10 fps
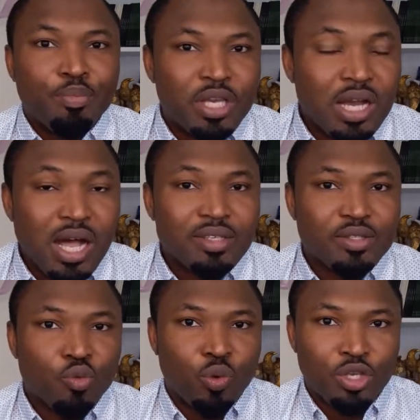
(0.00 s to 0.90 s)

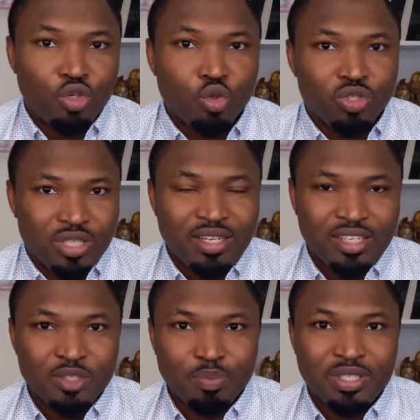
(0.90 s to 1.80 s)
Because when you
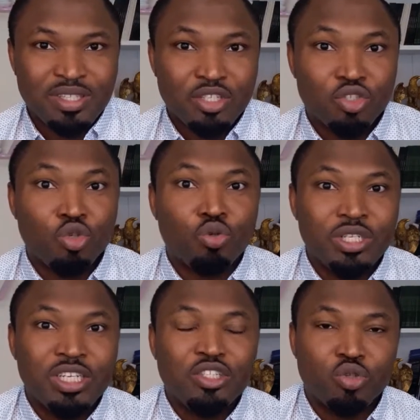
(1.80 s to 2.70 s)
start this business, you
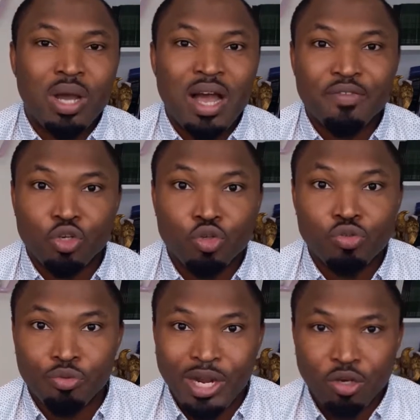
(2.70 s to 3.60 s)
need to have a
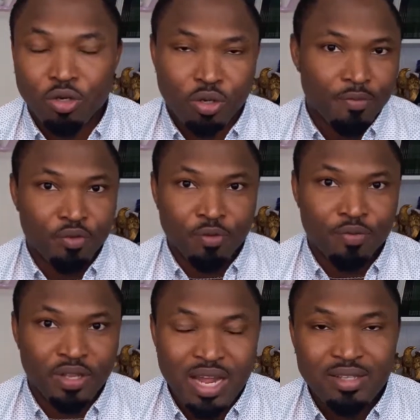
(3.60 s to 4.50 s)
good record of
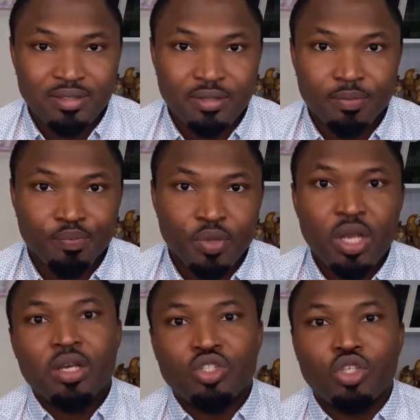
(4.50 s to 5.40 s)
your finance.
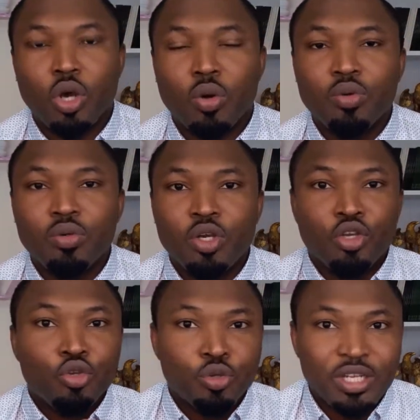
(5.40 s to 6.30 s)
So
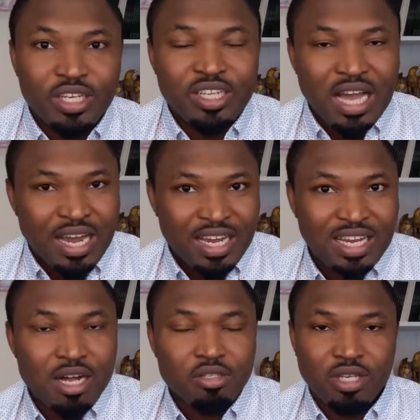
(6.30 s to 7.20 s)
you need an
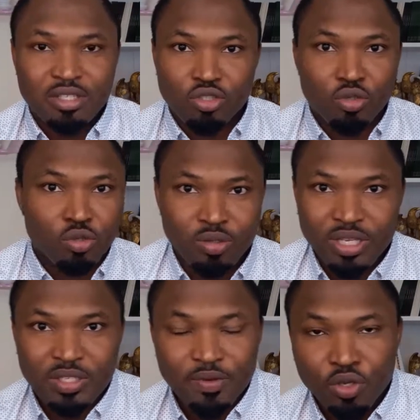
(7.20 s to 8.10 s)
accountant to
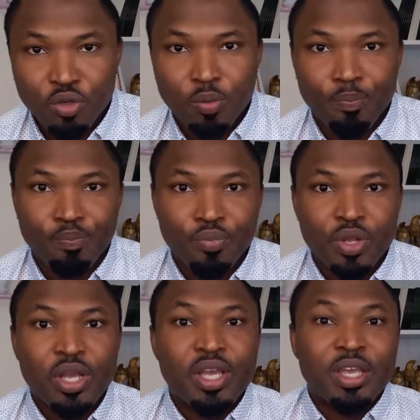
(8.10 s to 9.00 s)
do this for you.
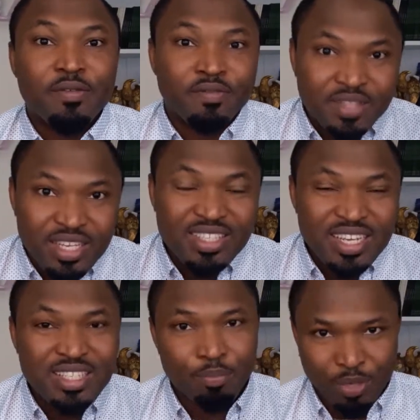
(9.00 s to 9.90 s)
If
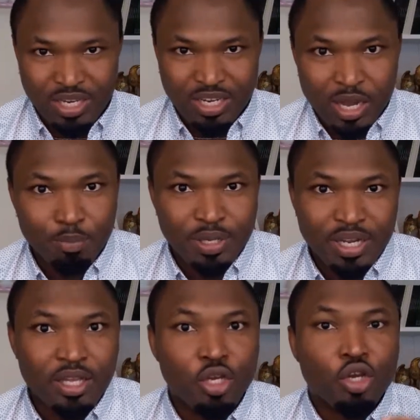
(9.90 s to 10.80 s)
this is a big
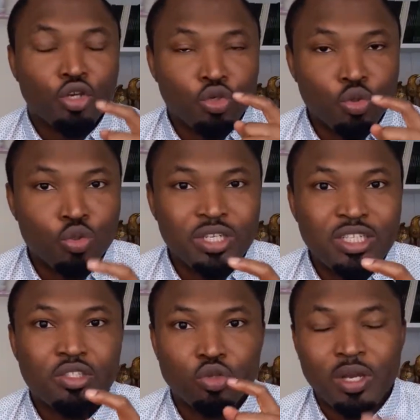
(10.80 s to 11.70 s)
company, you
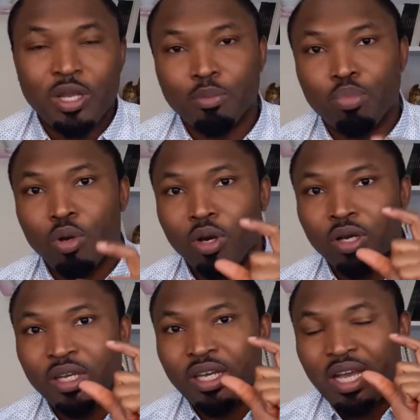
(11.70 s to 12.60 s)
need to
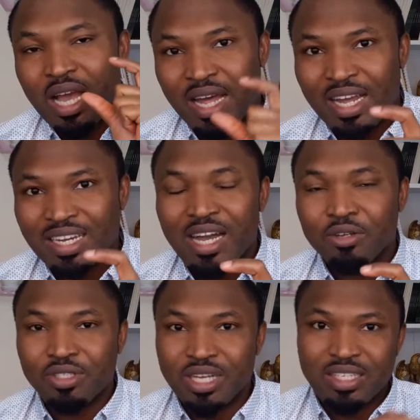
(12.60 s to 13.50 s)
employ an
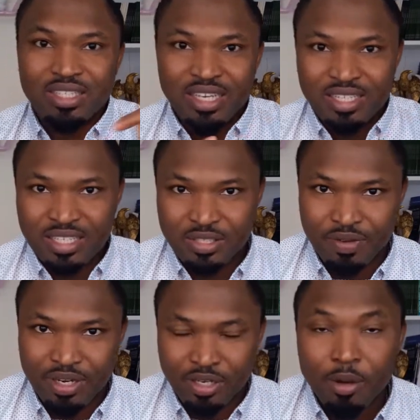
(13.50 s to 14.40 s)
accountant in
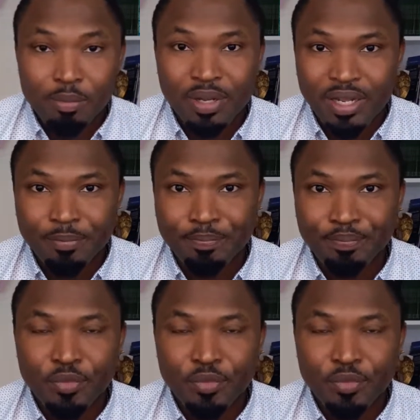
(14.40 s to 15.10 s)
this very company.